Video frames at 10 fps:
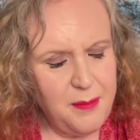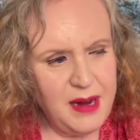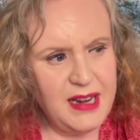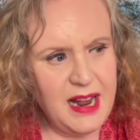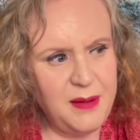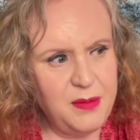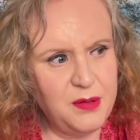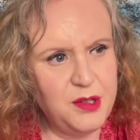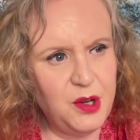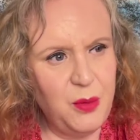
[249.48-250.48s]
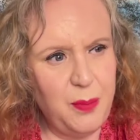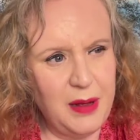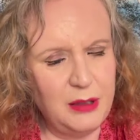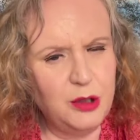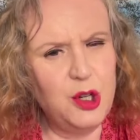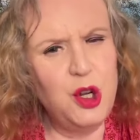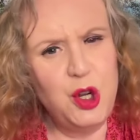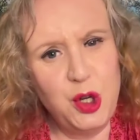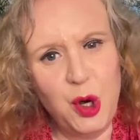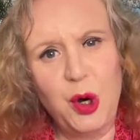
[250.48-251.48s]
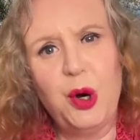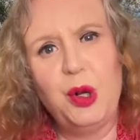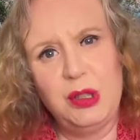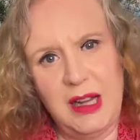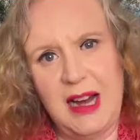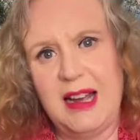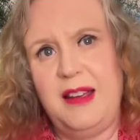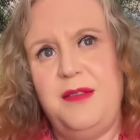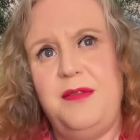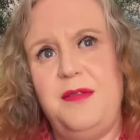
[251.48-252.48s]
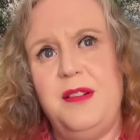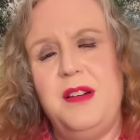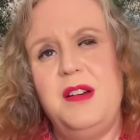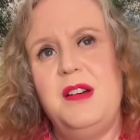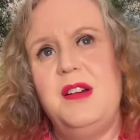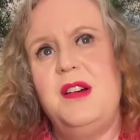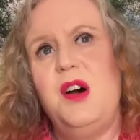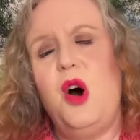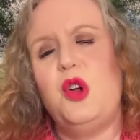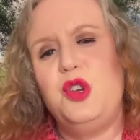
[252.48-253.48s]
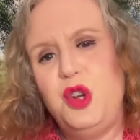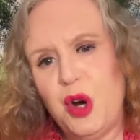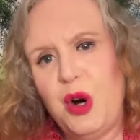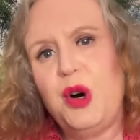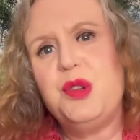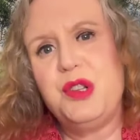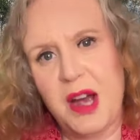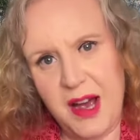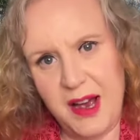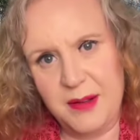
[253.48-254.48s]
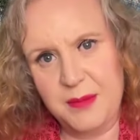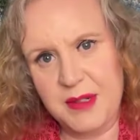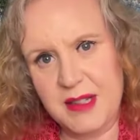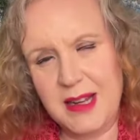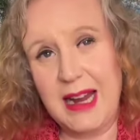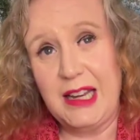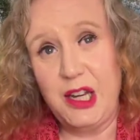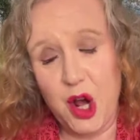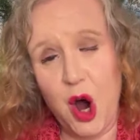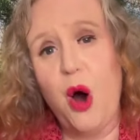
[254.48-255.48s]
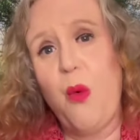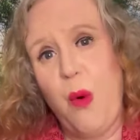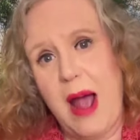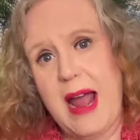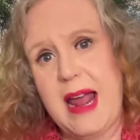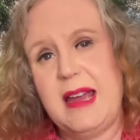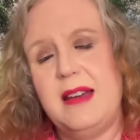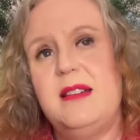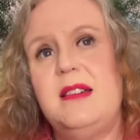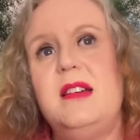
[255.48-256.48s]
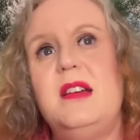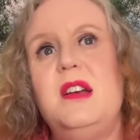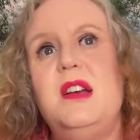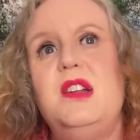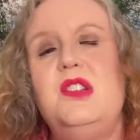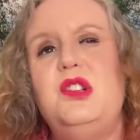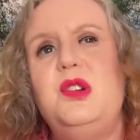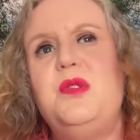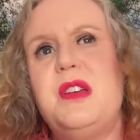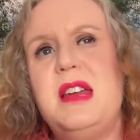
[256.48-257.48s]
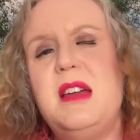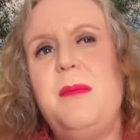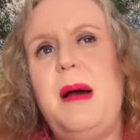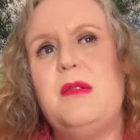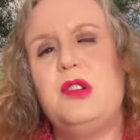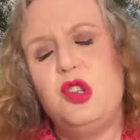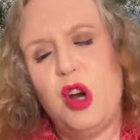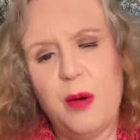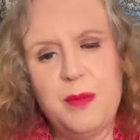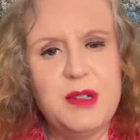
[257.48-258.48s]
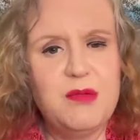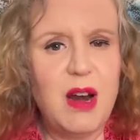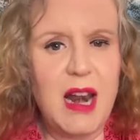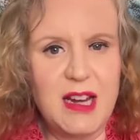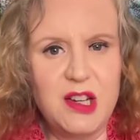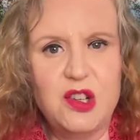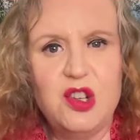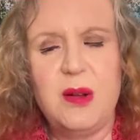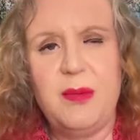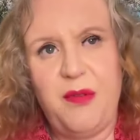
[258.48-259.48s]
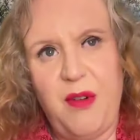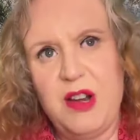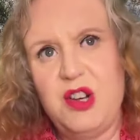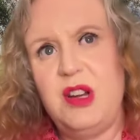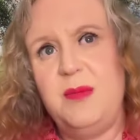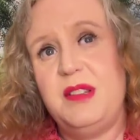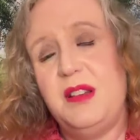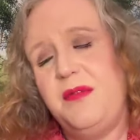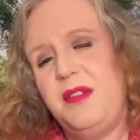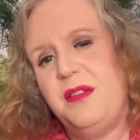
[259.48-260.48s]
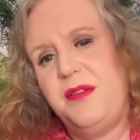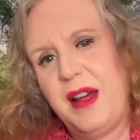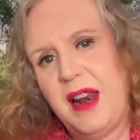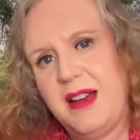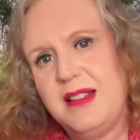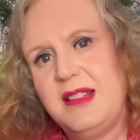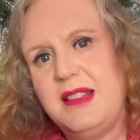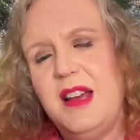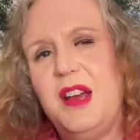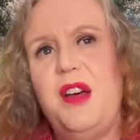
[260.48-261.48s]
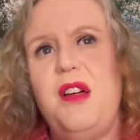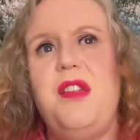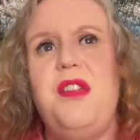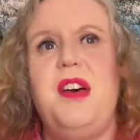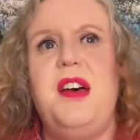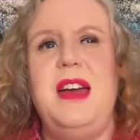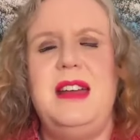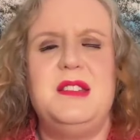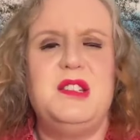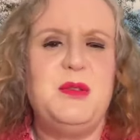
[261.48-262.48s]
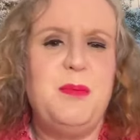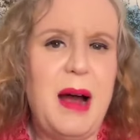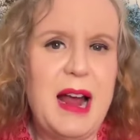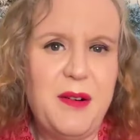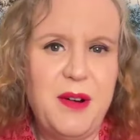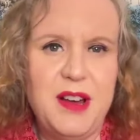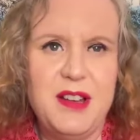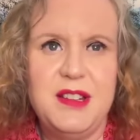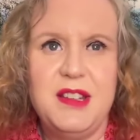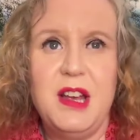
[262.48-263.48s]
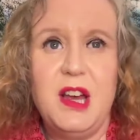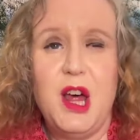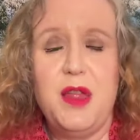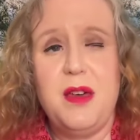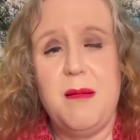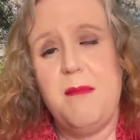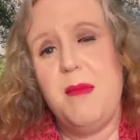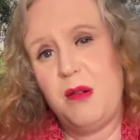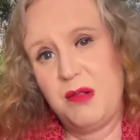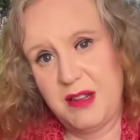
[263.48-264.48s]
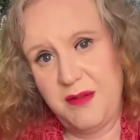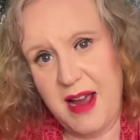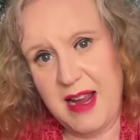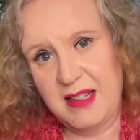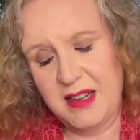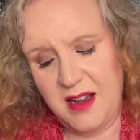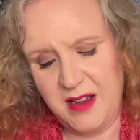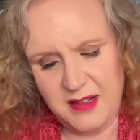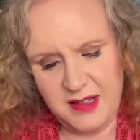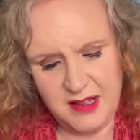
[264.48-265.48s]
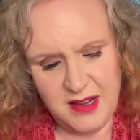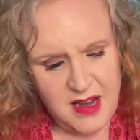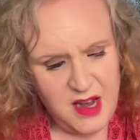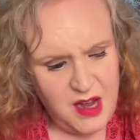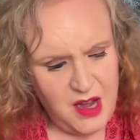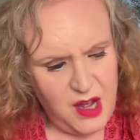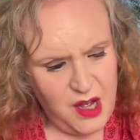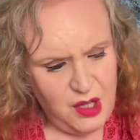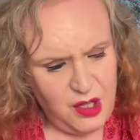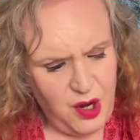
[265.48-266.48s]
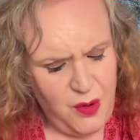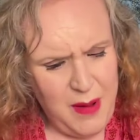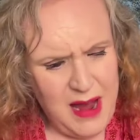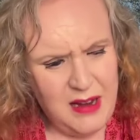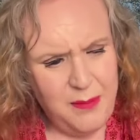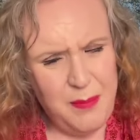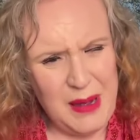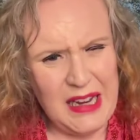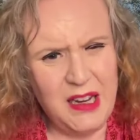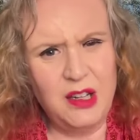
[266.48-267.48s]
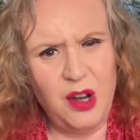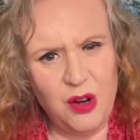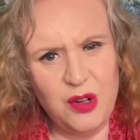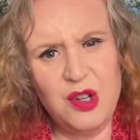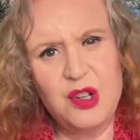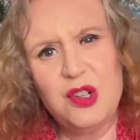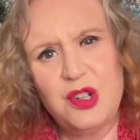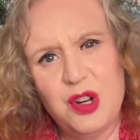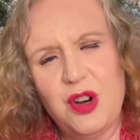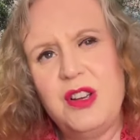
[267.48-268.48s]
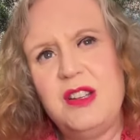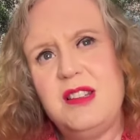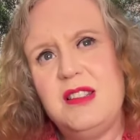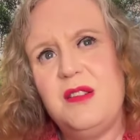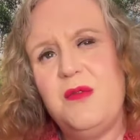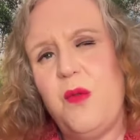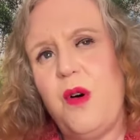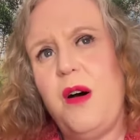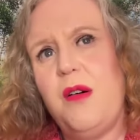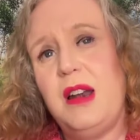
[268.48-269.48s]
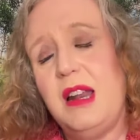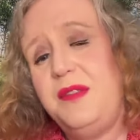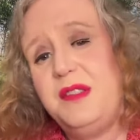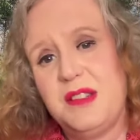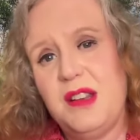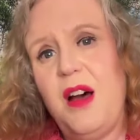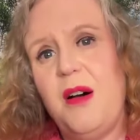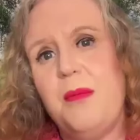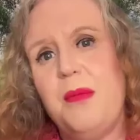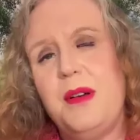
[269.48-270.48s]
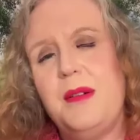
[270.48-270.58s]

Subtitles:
being able to build your life on your terms, in your way, to think about jobs, relationships, friendships that fulfill us, that inspire us, that motivate us, to make big conscious choices of what lifts us up,